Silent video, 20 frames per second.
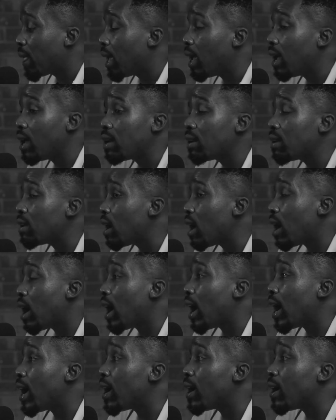And
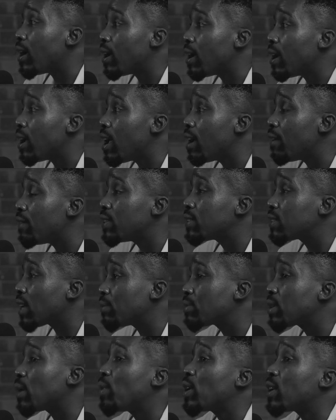every
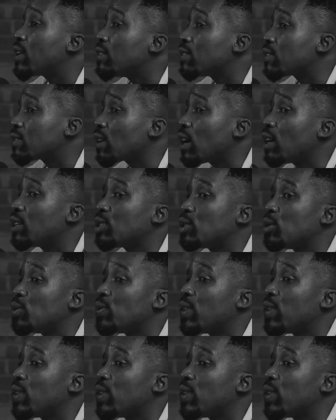time someone insults you,